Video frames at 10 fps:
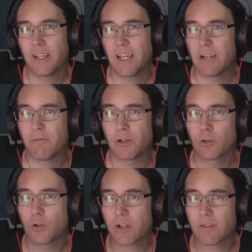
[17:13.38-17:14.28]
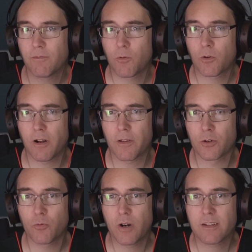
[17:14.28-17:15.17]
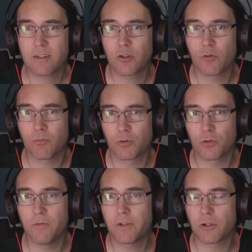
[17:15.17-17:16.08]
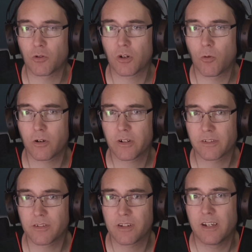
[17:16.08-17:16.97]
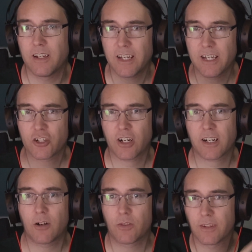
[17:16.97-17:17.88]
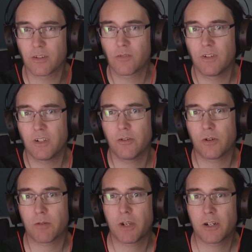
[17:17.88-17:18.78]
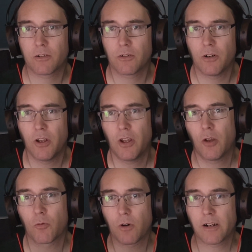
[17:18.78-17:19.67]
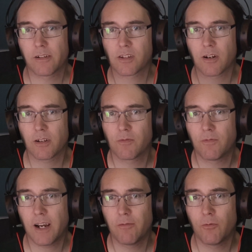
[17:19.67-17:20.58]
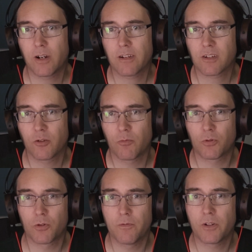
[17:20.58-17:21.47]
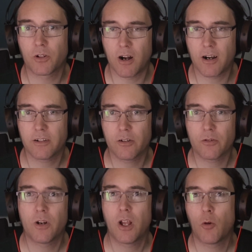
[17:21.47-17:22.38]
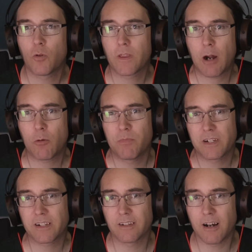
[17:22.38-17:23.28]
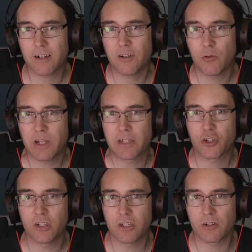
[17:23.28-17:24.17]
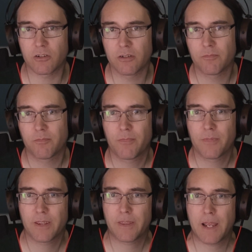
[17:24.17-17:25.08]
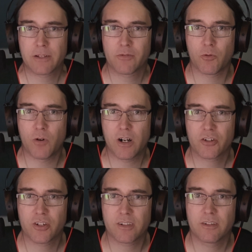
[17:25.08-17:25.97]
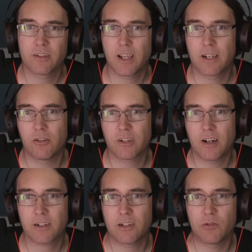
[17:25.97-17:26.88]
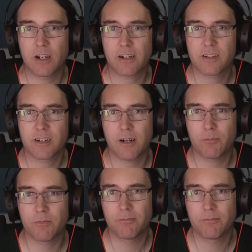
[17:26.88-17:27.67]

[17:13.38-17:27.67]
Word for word: And if you're looking for other ways to improve your recordings, check out this video up here, where I discuss five ways to improve your audio without being an audio engineer. Thanks for watching, and I'll talk to you next time.